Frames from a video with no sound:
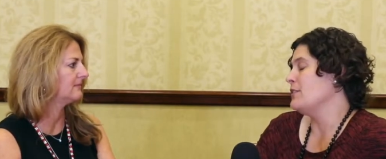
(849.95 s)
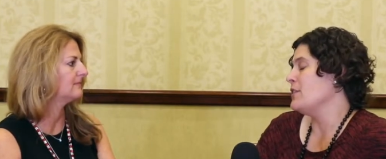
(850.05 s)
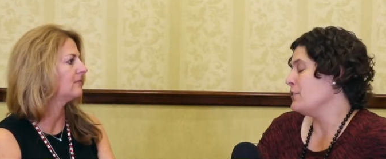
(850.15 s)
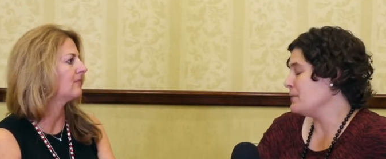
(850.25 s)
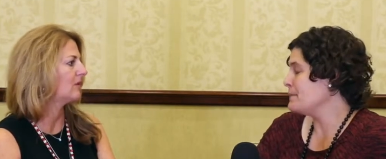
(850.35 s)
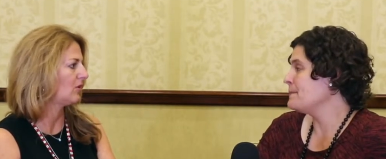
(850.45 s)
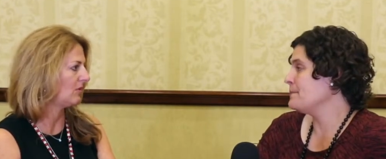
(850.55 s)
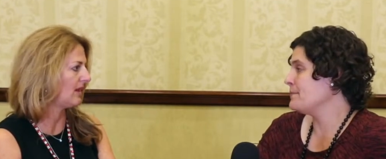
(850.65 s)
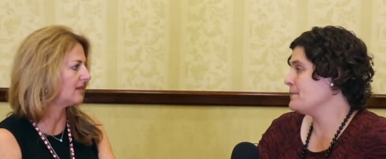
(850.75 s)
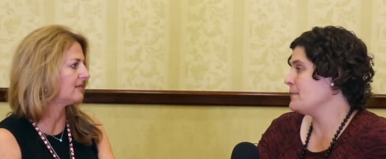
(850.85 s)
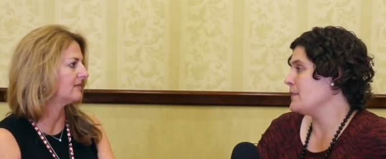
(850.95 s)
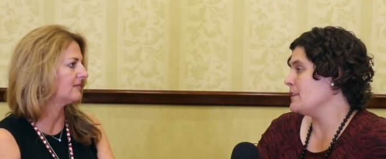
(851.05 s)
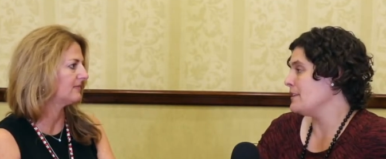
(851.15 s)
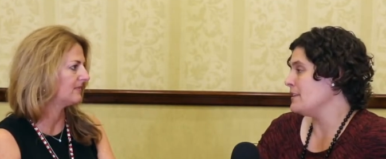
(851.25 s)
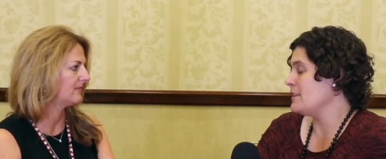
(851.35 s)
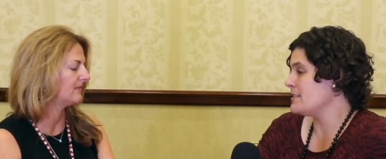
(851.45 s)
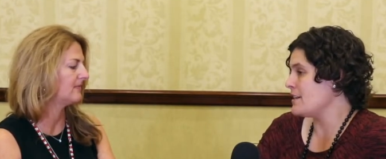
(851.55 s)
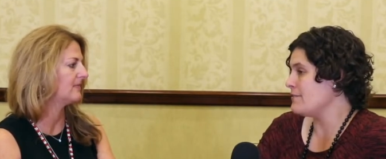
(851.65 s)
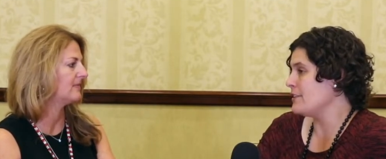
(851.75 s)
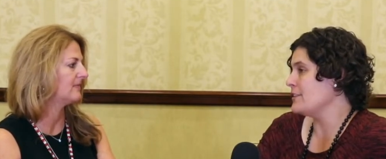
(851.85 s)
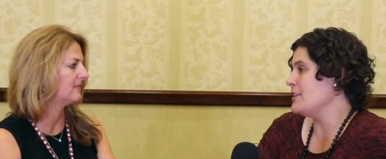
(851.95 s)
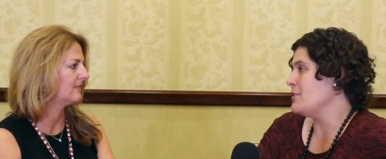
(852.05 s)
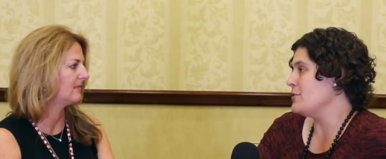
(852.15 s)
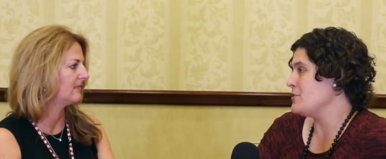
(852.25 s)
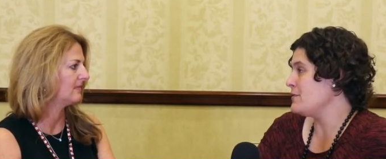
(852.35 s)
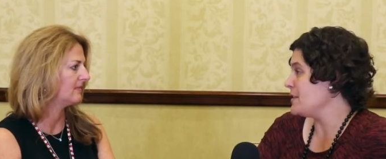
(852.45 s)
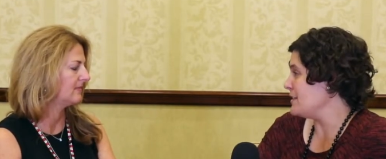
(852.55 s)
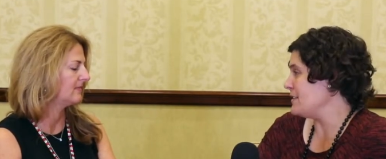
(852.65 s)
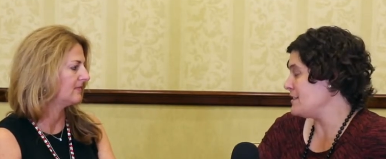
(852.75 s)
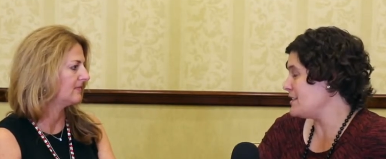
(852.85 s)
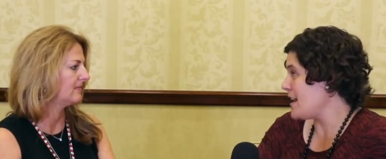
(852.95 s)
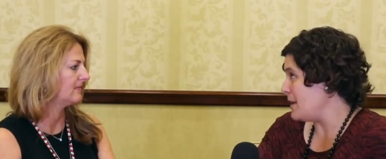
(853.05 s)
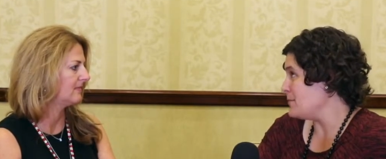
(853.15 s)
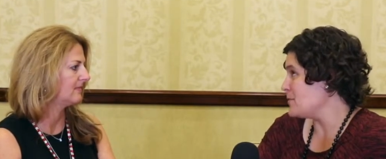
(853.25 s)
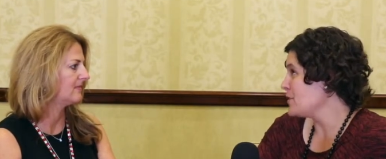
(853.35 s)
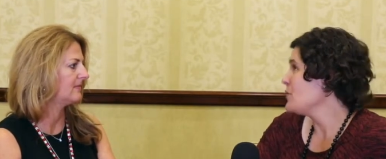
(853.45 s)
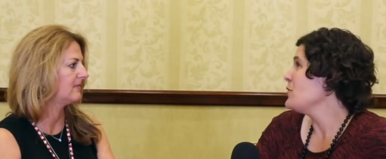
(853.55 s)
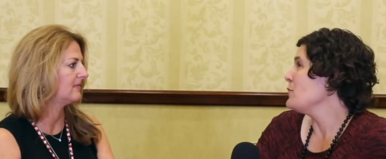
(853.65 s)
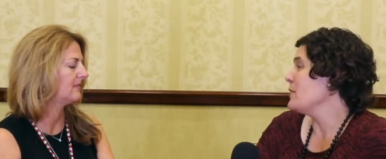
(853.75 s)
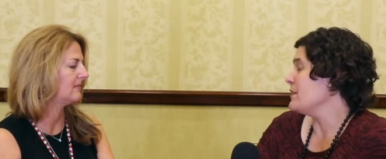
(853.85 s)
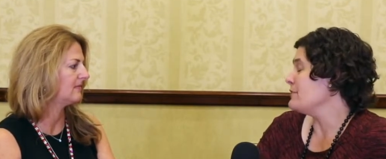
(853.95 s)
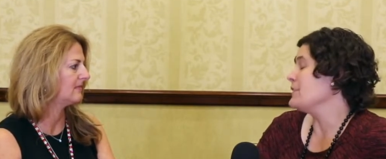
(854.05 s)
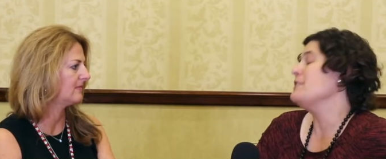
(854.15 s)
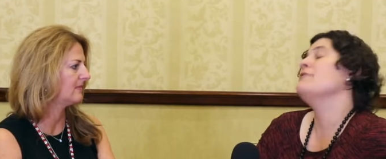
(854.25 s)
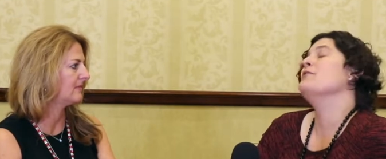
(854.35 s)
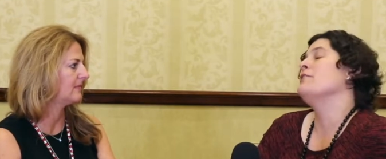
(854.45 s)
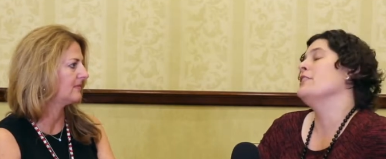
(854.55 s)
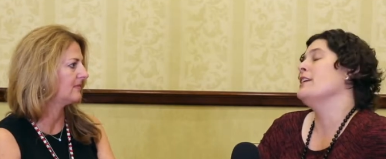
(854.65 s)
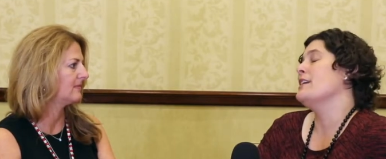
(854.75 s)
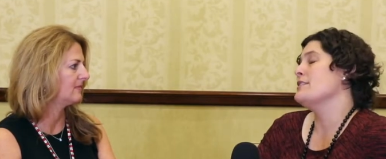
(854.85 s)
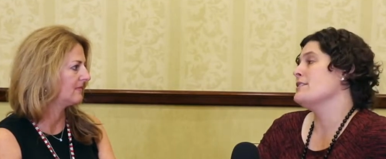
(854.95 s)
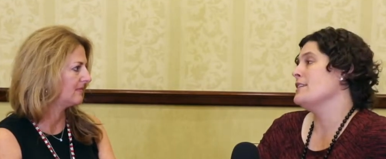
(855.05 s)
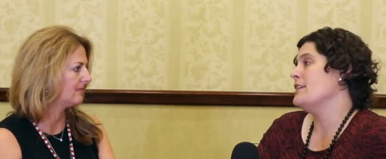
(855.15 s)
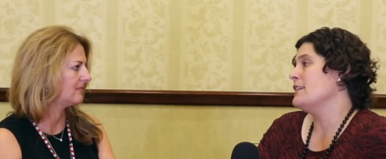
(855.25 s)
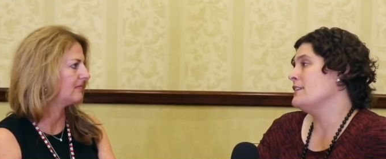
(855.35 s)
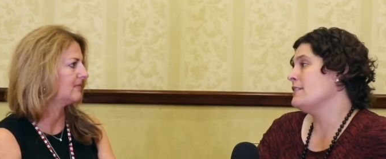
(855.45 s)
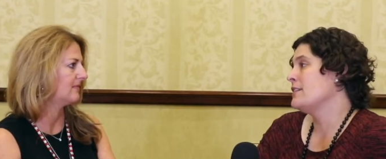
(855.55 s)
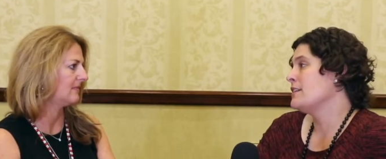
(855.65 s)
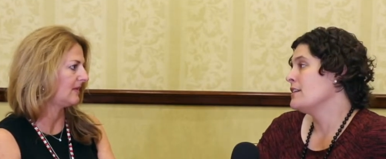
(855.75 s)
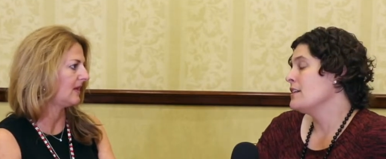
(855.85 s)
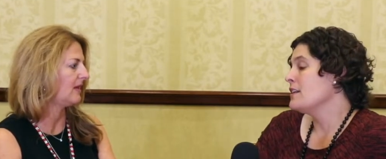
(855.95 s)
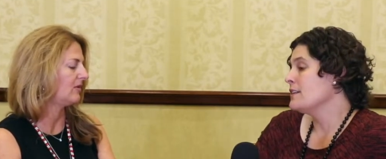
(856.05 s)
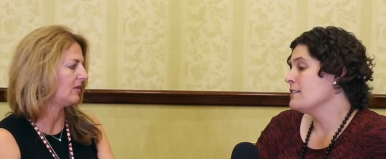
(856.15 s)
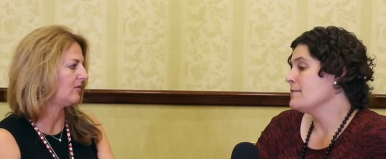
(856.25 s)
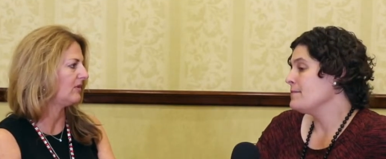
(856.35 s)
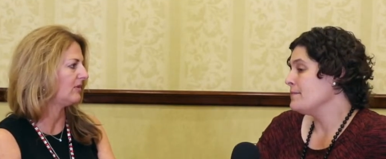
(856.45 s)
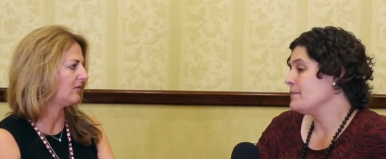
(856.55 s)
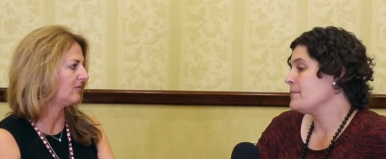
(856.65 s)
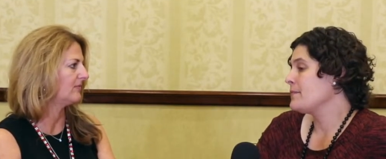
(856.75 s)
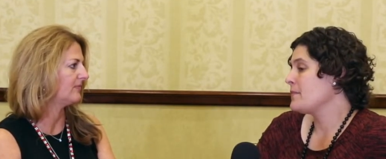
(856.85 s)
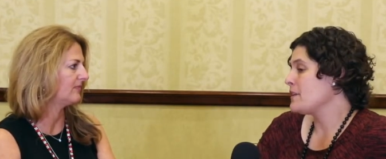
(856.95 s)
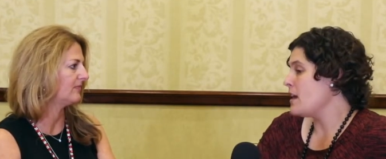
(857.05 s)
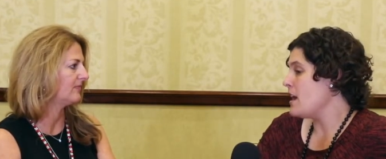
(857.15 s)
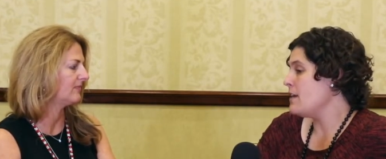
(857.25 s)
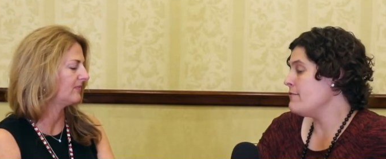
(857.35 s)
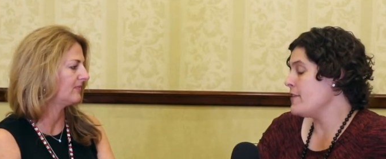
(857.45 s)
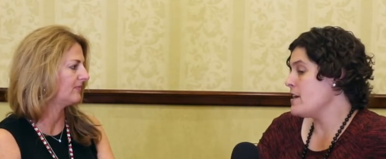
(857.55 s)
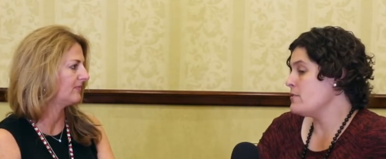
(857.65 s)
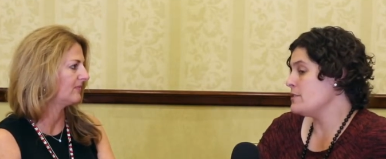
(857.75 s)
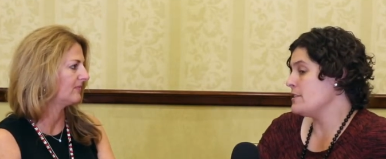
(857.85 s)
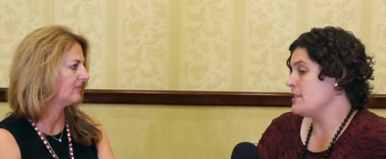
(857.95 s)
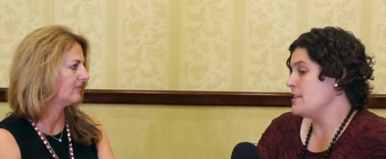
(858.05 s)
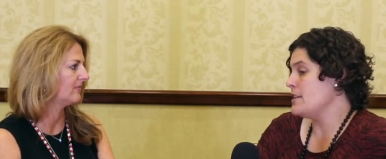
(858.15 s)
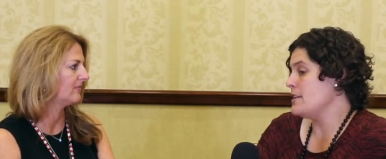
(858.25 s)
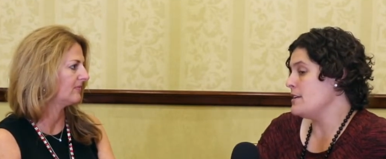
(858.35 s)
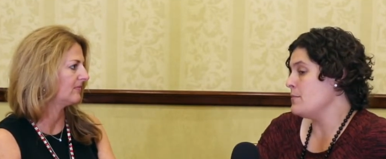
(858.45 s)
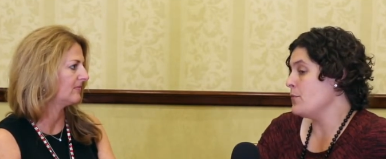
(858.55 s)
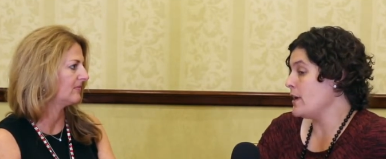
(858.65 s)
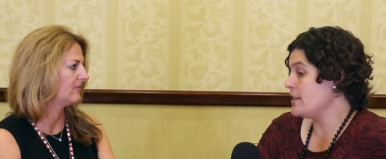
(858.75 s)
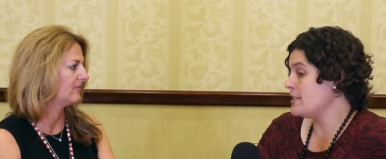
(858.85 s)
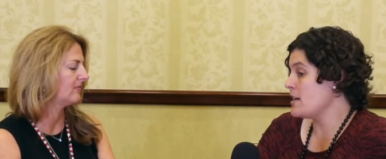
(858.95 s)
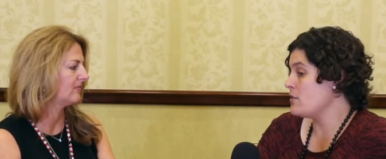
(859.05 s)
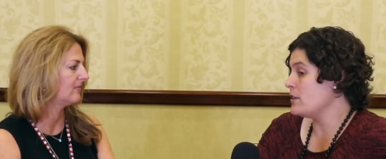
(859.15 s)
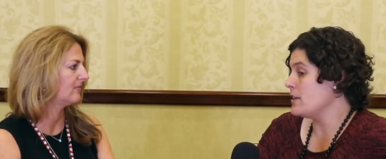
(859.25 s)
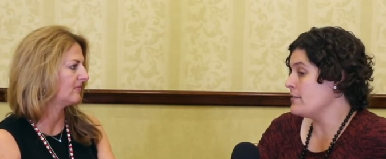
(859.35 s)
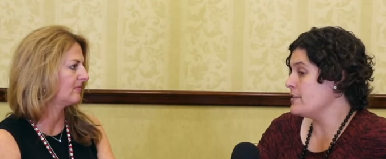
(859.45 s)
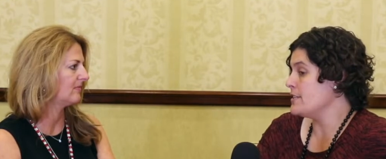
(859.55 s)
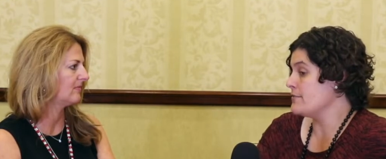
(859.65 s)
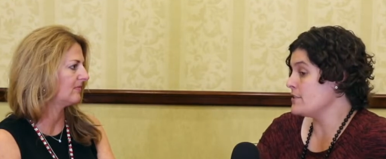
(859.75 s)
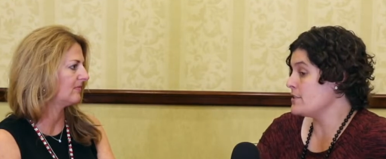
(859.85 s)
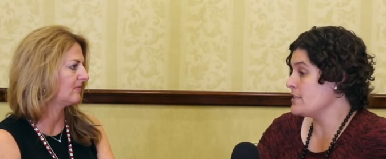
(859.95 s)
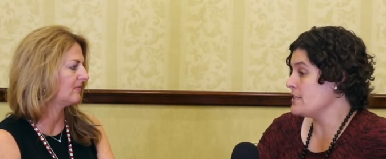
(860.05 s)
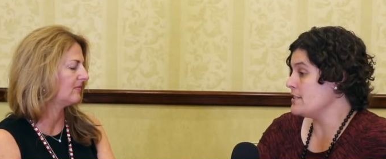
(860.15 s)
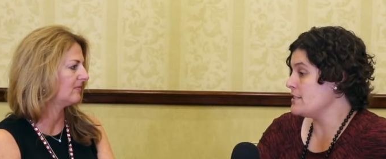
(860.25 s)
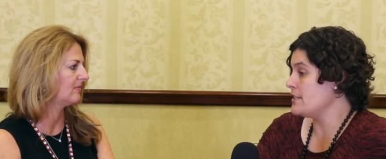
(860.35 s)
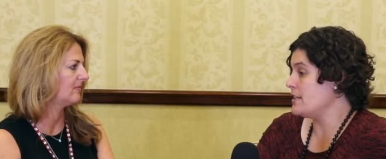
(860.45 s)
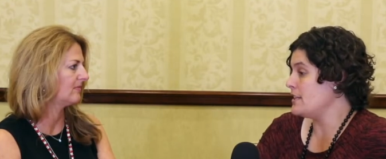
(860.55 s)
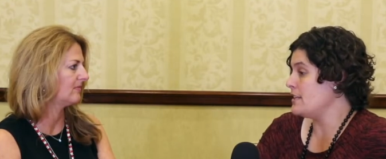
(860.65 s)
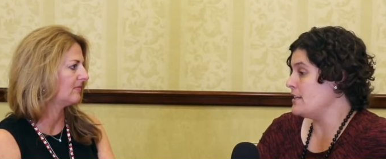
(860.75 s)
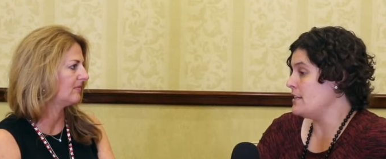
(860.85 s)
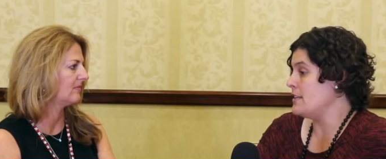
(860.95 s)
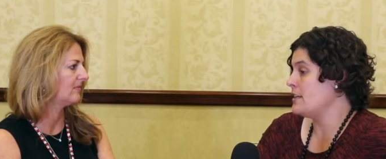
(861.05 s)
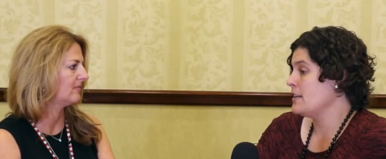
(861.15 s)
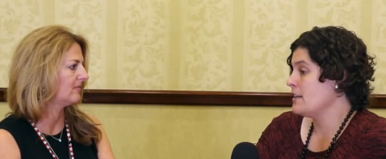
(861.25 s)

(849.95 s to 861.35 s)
Speaker 1: alone. Correct. And definitely in those feel- times, we definitely feel very isolated.
Speaker 2: I agree with you.
Speaker 1: I found the breakdown of the differences in